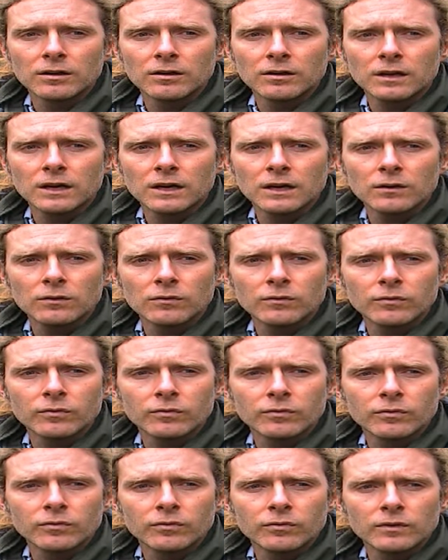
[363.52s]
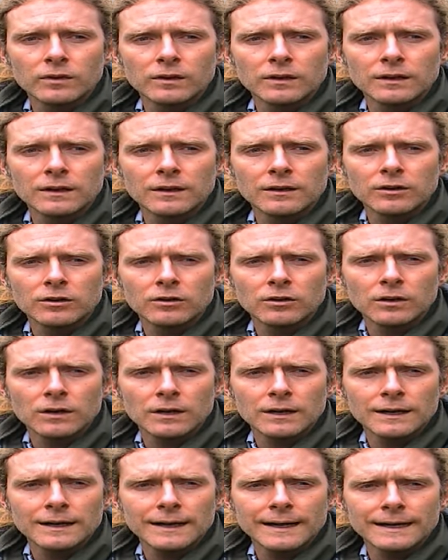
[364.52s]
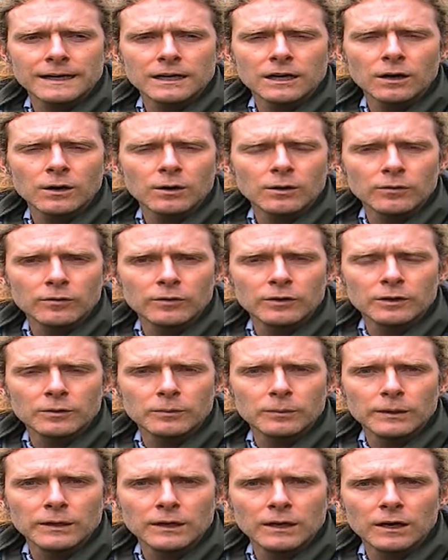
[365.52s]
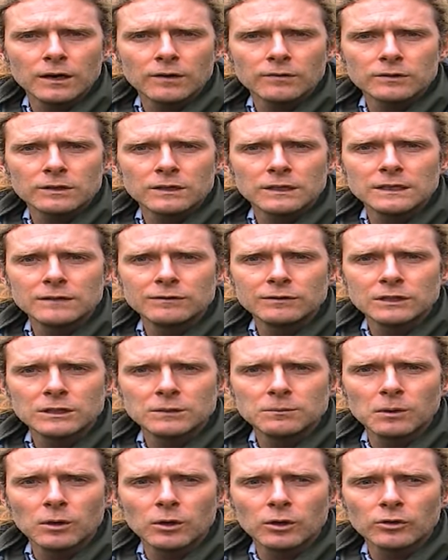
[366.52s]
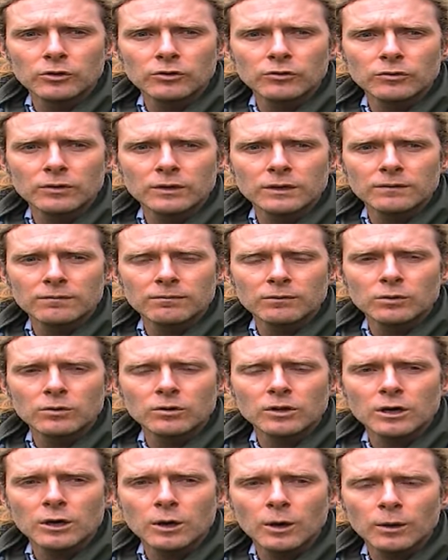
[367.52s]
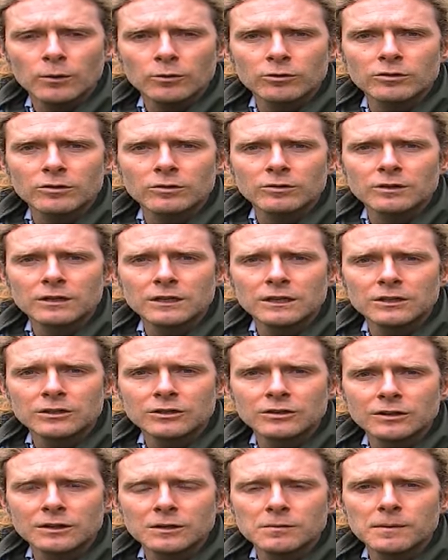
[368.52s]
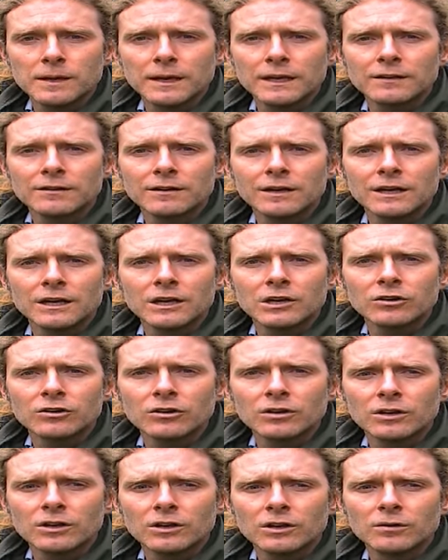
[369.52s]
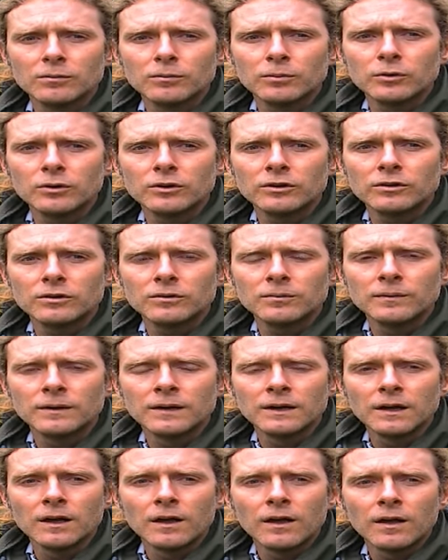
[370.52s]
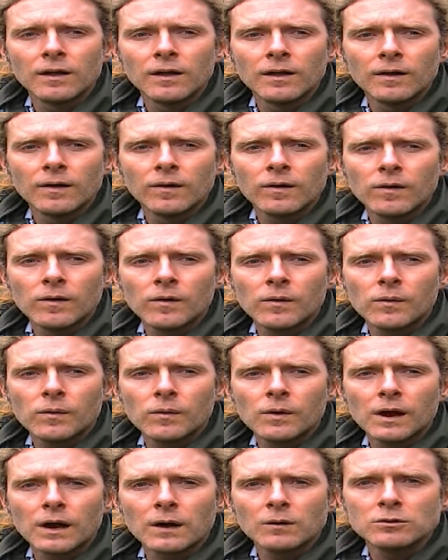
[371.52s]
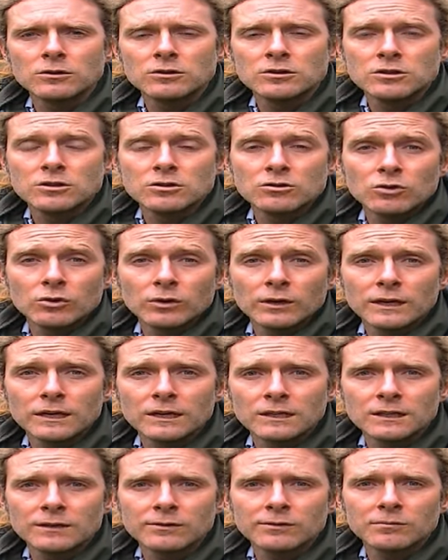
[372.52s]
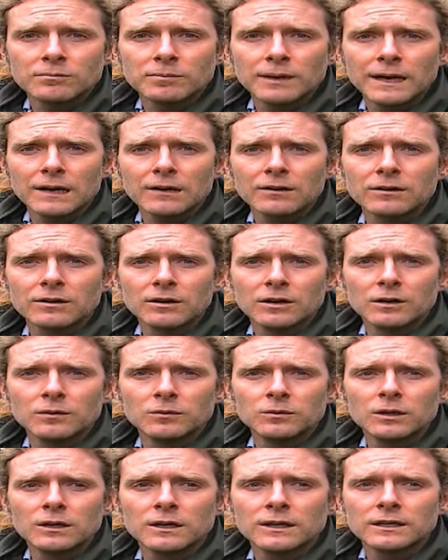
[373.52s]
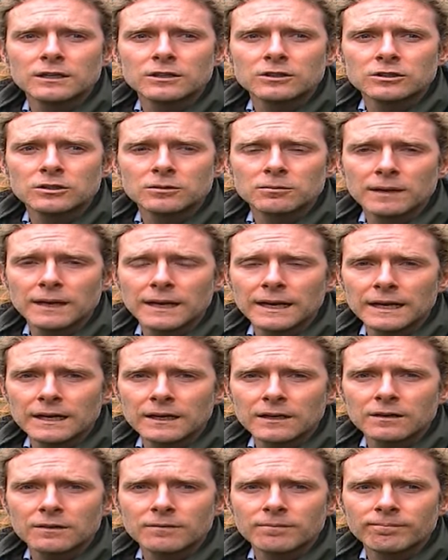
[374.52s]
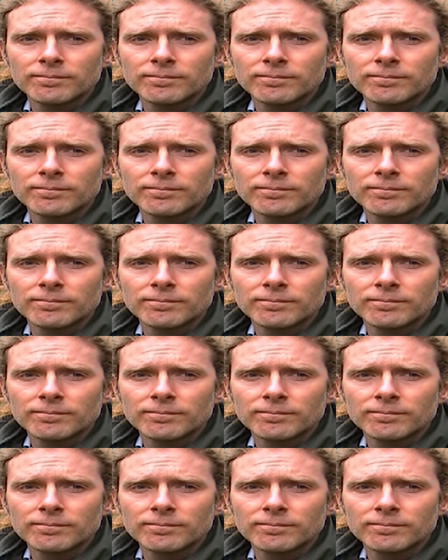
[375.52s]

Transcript: kind of I let go of it a bit after leaving the monastery. Although I was still teaching the meditation and the Buddhism, I was looking at different paradigms, like shamanic,